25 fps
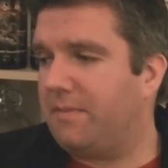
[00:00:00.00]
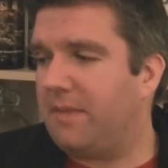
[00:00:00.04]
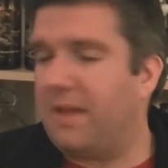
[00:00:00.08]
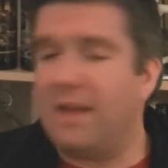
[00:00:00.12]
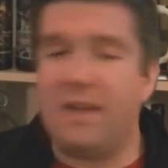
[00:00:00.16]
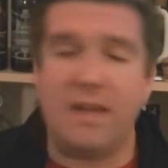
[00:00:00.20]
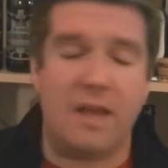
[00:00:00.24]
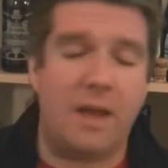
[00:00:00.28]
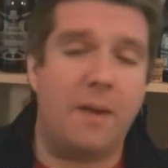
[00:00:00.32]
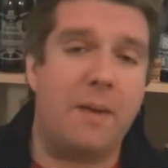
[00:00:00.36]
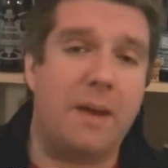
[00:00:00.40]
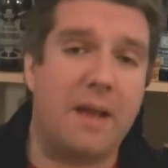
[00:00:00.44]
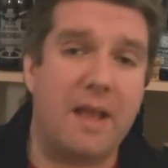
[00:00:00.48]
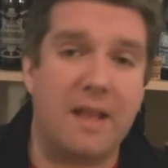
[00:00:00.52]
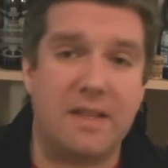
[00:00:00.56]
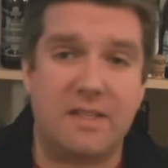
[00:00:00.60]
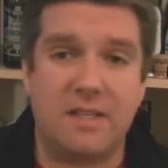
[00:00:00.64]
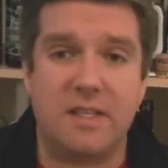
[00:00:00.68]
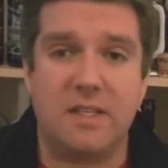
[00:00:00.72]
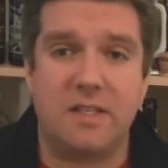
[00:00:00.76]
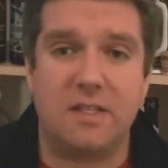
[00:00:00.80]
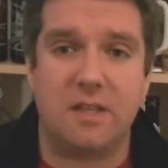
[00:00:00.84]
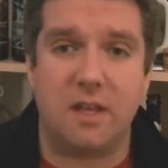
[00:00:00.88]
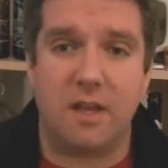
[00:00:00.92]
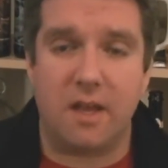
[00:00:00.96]
I guess
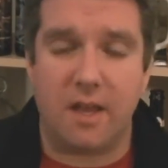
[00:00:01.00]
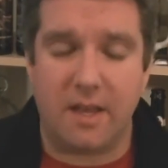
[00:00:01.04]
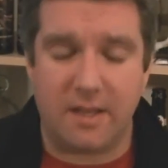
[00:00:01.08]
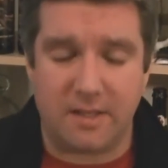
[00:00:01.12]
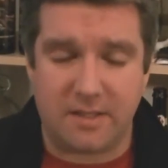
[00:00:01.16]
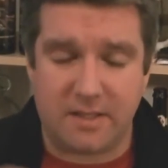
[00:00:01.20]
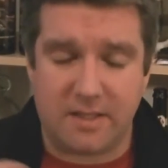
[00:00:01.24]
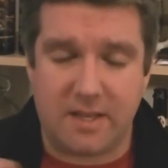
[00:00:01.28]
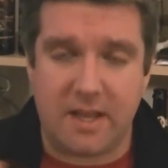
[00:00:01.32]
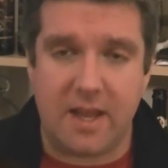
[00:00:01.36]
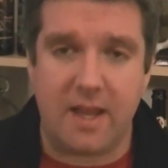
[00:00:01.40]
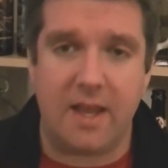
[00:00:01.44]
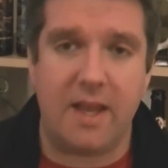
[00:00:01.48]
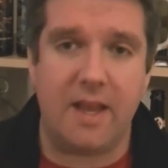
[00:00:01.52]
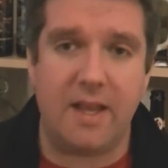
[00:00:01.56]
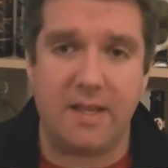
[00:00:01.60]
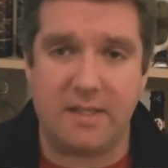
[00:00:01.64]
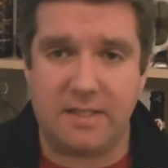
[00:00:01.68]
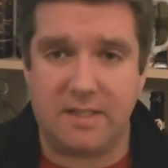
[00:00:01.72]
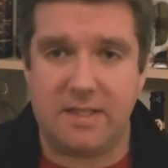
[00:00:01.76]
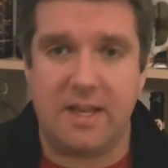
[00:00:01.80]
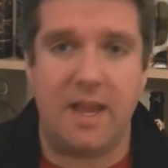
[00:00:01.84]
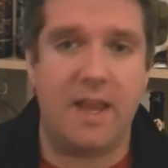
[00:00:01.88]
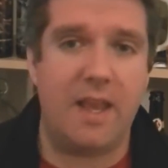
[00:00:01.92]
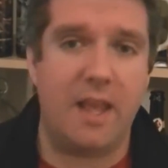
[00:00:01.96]

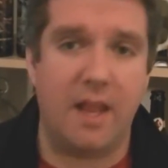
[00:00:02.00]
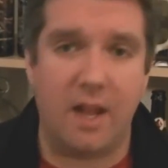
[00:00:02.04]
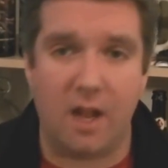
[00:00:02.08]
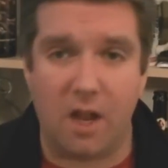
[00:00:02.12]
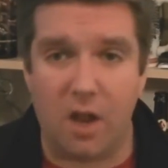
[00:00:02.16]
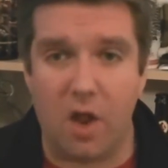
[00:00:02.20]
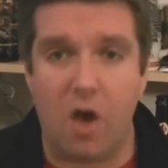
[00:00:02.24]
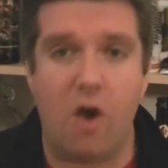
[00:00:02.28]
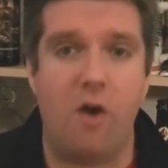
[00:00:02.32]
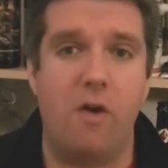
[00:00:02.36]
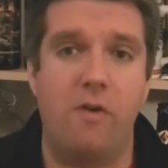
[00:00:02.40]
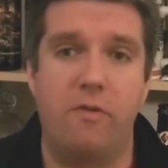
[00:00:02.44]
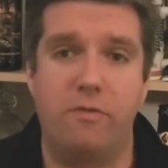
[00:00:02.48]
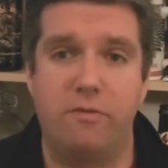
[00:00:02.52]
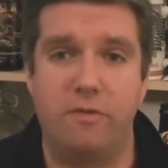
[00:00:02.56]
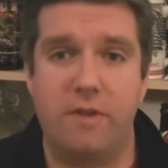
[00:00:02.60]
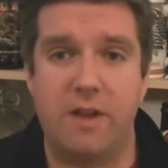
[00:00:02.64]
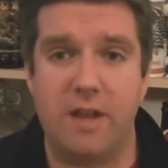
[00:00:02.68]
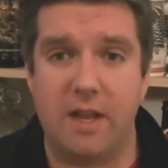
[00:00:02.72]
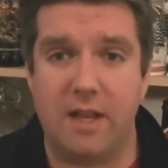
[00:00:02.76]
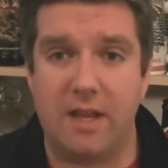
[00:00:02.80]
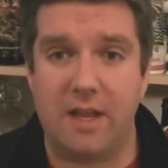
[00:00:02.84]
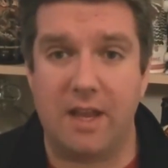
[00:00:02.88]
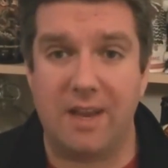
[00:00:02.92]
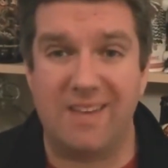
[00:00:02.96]
it's ticking a lot of
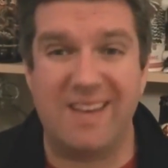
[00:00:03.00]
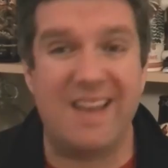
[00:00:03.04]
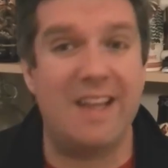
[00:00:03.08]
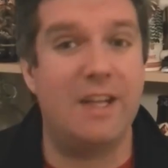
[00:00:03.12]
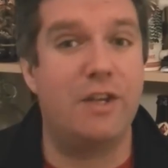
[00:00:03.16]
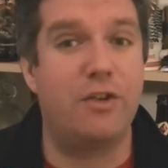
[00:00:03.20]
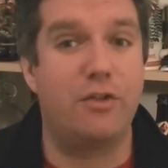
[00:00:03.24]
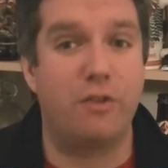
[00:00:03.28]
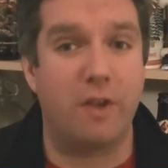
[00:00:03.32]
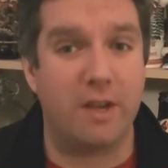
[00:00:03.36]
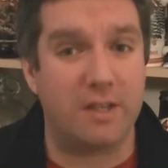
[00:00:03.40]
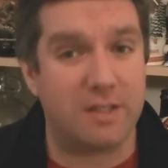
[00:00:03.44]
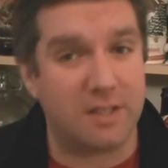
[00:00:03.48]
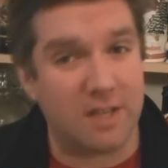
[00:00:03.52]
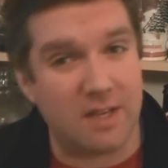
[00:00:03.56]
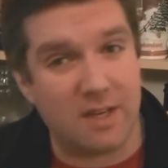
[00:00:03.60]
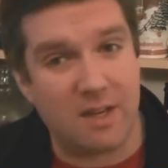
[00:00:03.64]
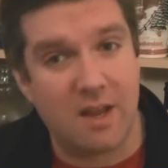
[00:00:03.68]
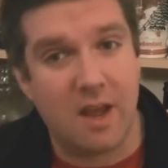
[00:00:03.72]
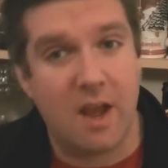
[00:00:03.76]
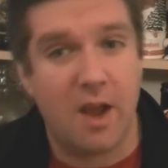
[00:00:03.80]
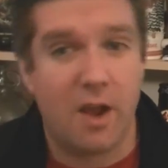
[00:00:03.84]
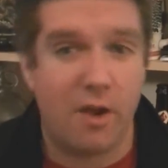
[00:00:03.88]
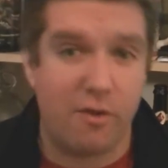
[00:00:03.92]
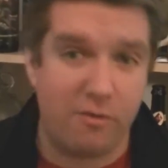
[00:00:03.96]
really kind of interesting
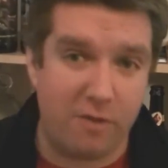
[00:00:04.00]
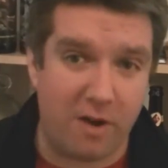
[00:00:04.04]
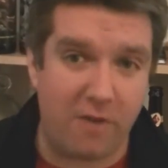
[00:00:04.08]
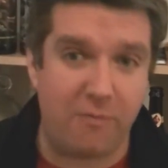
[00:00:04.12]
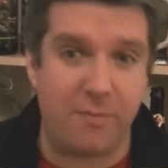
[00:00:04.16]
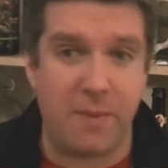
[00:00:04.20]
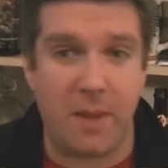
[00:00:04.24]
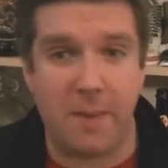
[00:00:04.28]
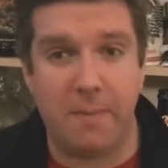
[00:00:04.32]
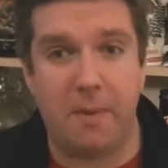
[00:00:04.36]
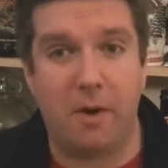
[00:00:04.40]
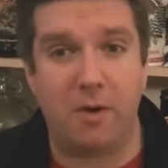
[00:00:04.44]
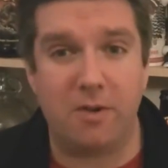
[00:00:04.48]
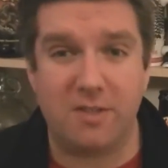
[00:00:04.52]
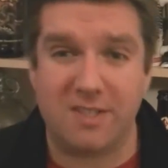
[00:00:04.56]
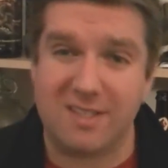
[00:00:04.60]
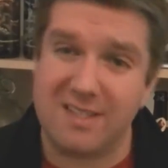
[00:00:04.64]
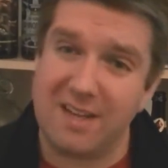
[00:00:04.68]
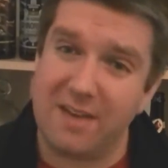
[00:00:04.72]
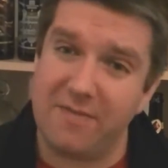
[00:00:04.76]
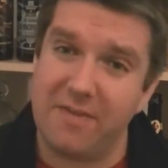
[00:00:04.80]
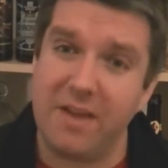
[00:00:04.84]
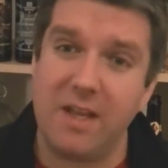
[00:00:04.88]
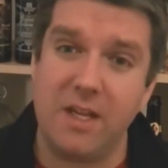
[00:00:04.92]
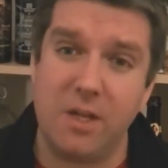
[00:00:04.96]
craft beer boxes,
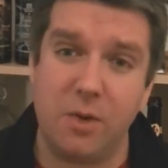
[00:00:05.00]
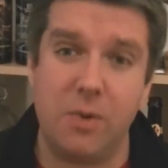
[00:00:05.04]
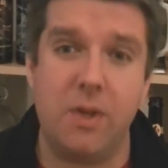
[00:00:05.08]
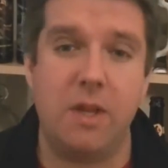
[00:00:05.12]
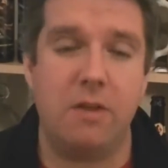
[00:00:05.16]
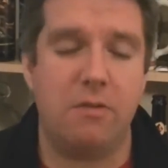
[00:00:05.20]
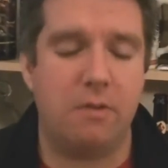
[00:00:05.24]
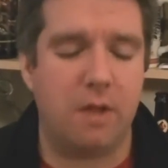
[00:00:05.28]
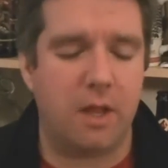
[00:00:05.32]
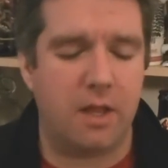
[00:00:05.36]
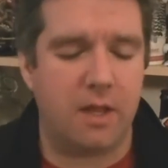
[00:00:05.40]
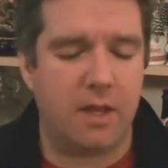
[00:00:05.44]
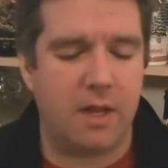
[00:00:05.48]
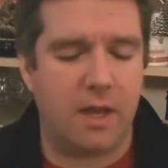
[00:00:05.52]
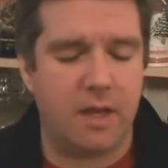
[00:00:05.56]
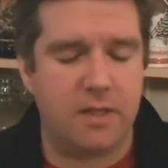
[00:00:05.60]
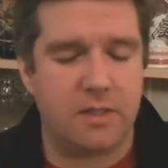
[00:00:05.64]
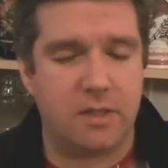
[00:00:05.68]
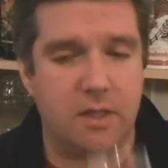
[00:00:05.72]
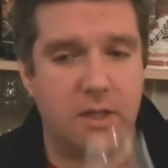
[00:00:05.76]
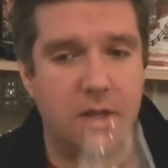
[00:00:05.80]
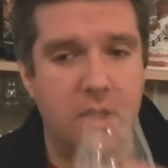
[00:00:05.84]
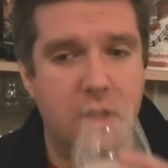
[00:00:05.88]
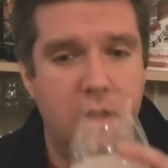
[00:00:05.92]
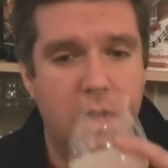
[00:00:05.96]
and I think doing it really
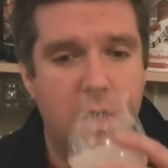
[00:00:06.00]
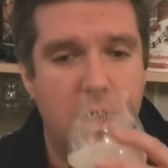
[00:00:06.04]
nicely.